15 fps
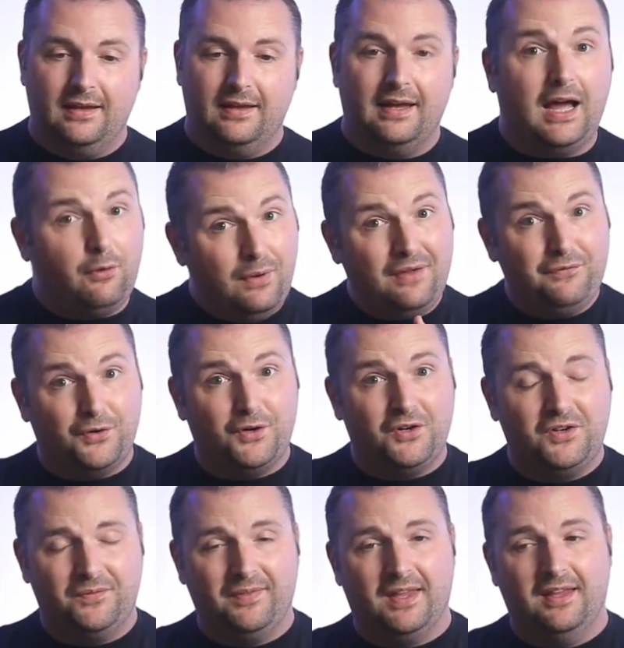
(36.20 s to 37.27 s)

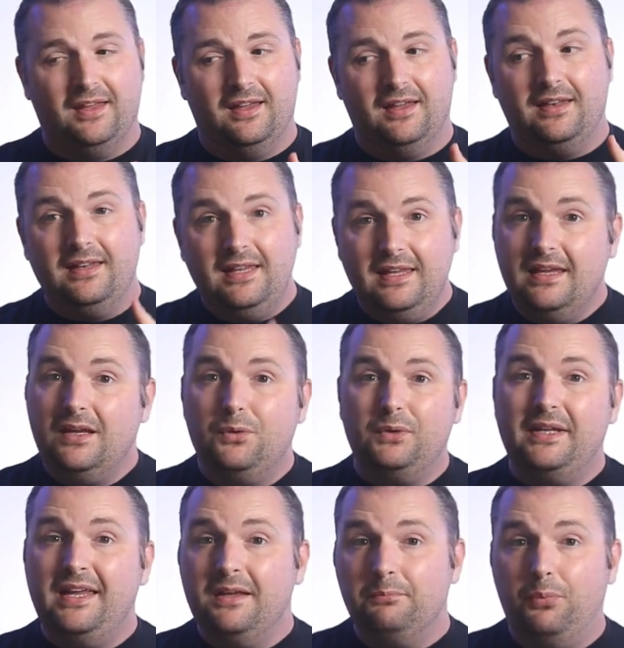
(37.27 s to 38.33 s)
However, an
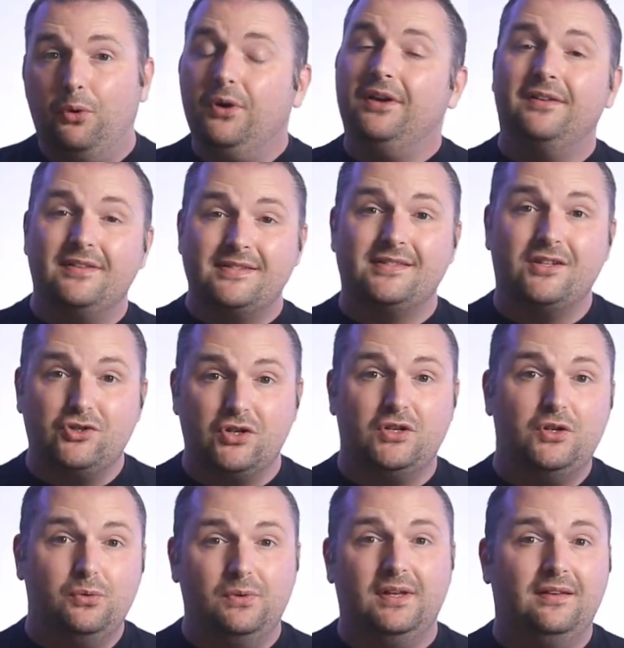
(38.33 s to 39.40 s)
equally important
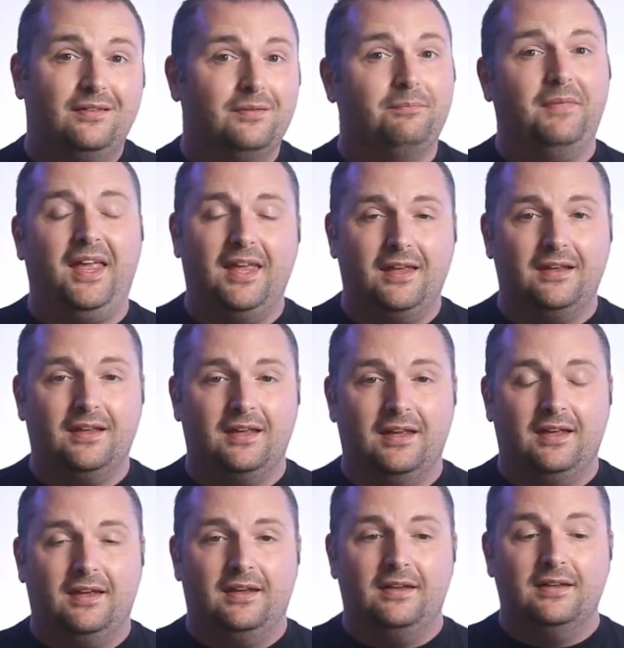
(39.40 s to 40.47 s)
decision you need to make
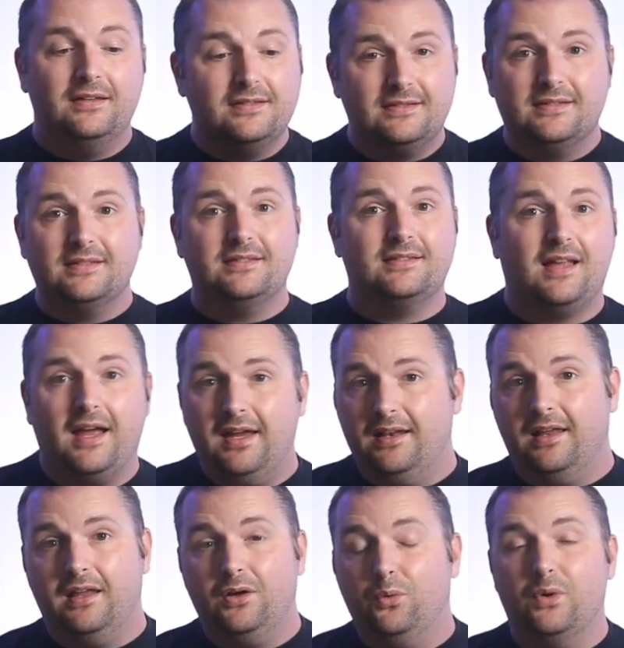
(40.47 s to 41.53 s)
is
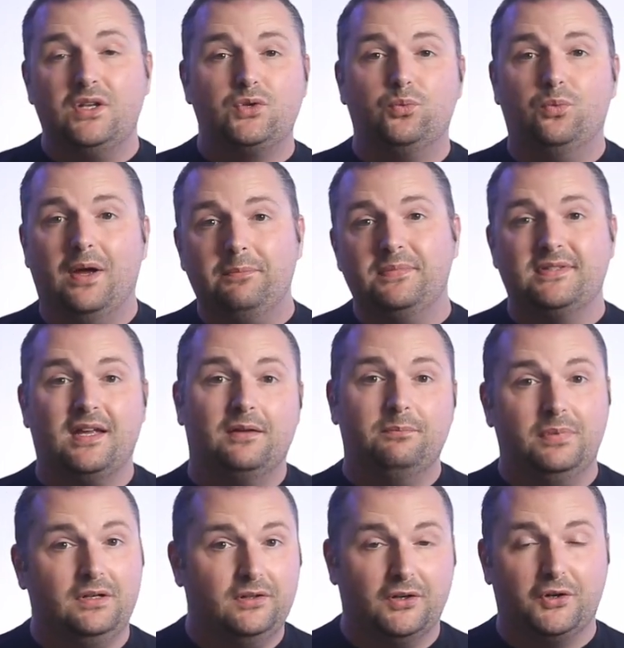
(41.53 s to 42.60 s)
deciding which website
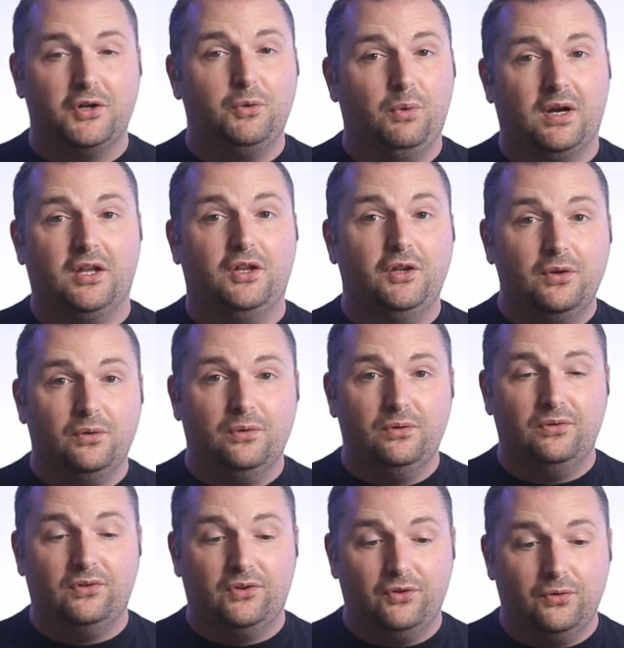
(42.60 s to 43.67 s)
builder you want to
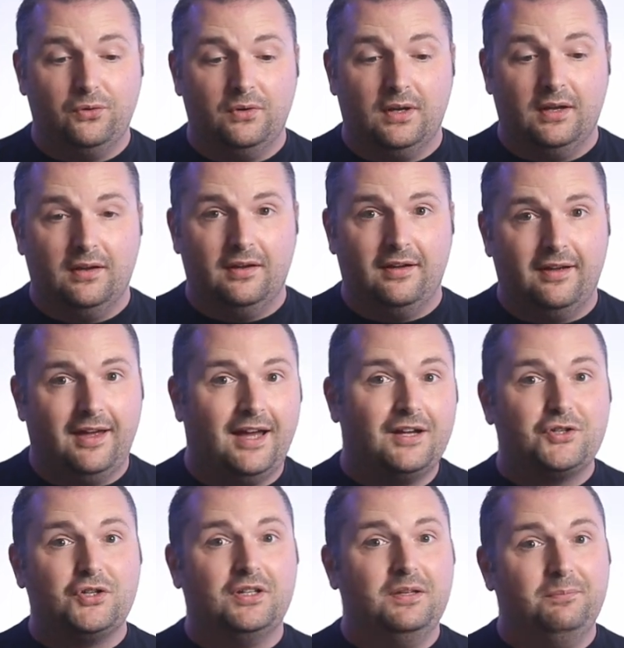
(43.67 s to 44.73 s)
use to
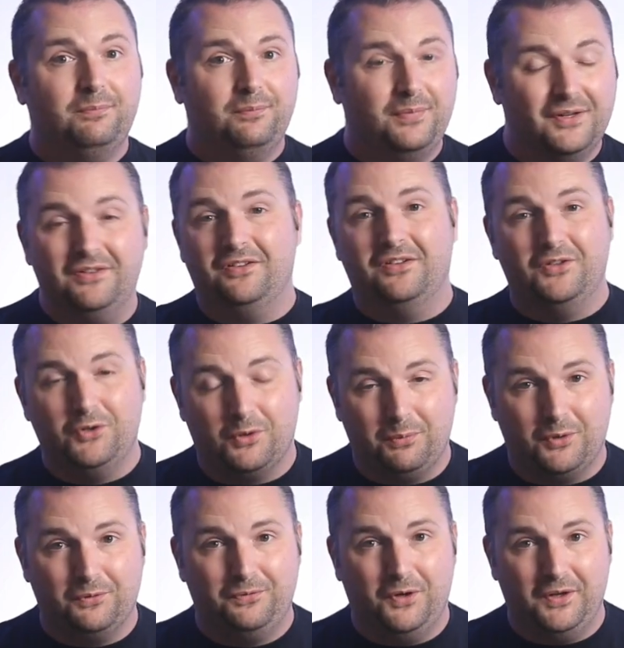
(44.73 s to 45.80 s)
actually build your
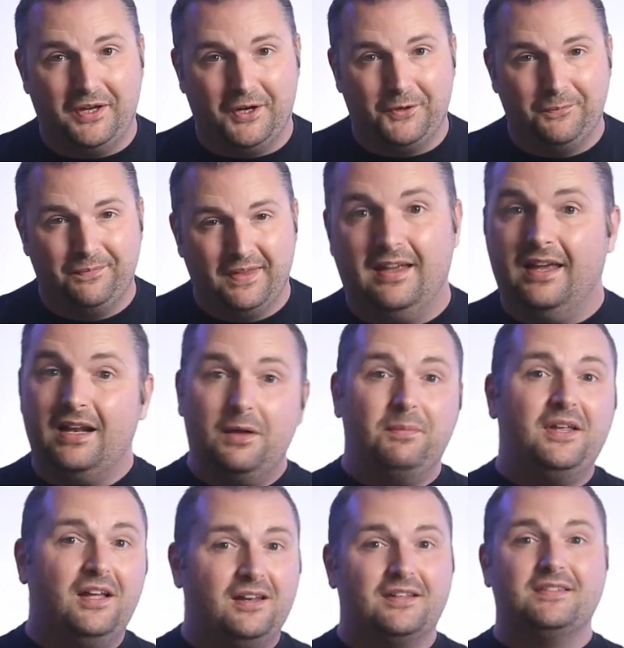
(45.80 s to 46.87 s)
portfolio. And I'll
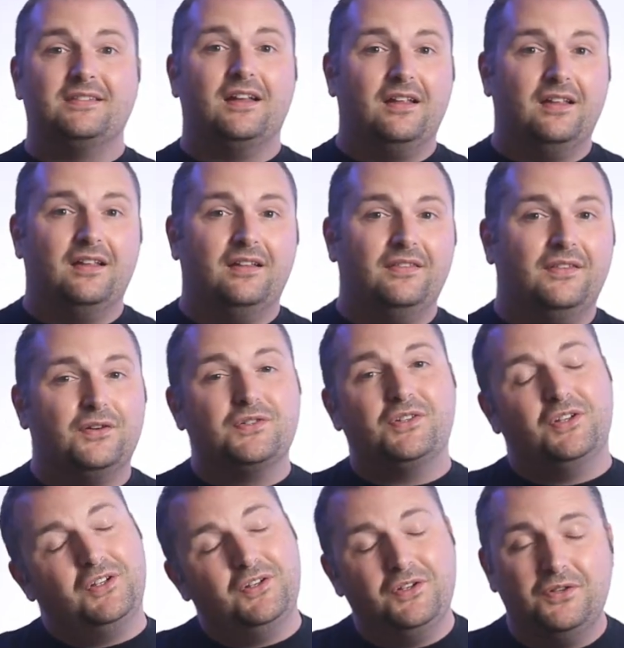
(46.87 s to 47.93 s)
be honest, there's
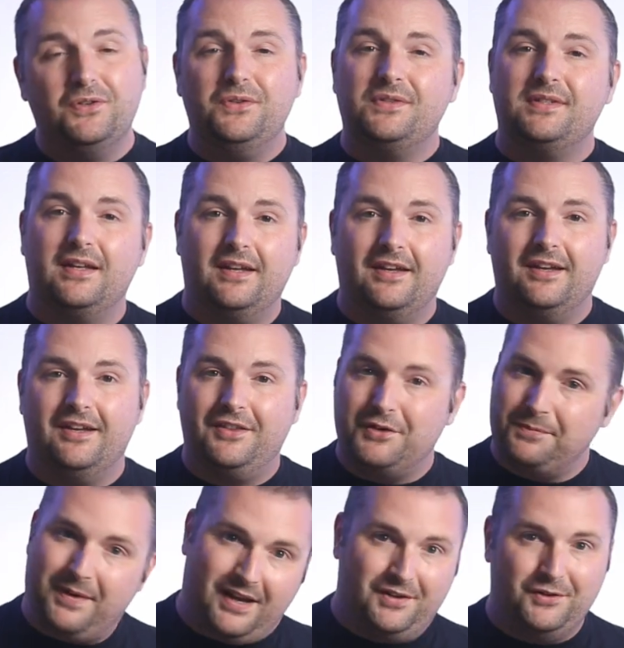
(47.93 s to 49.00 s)
good news and
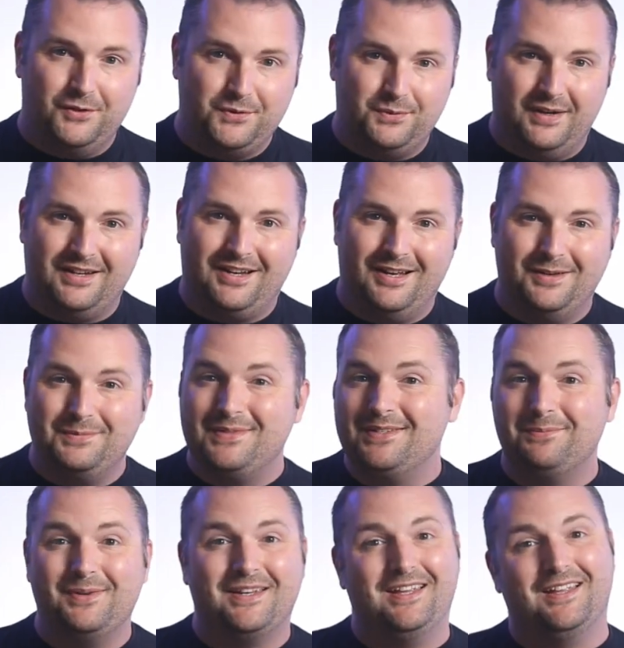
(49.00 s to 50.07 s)
there's bad news when it comes
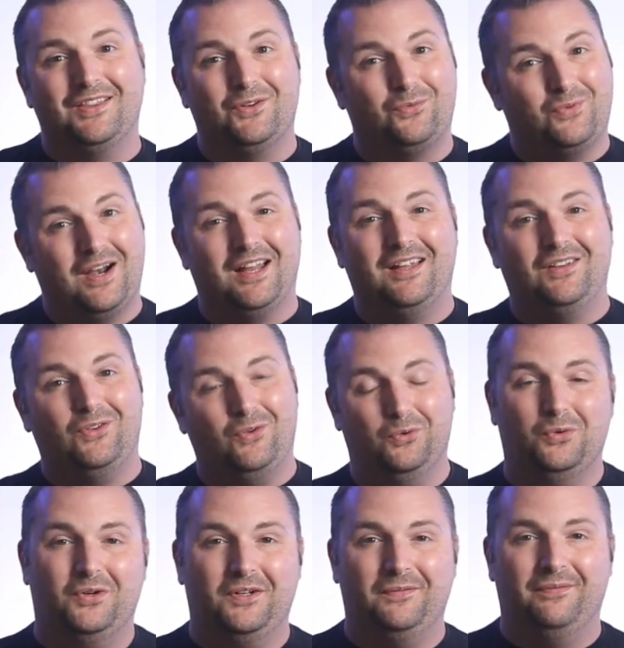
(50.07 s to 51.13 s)
to picking the right
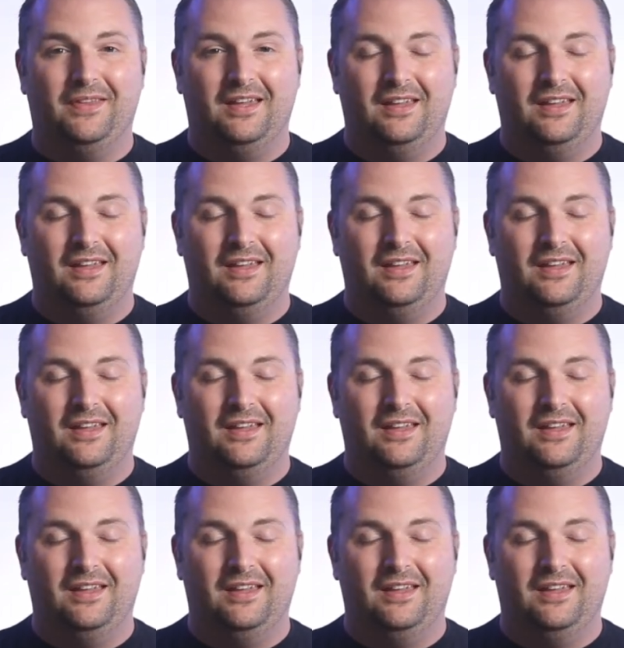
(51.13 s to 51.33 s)
tool.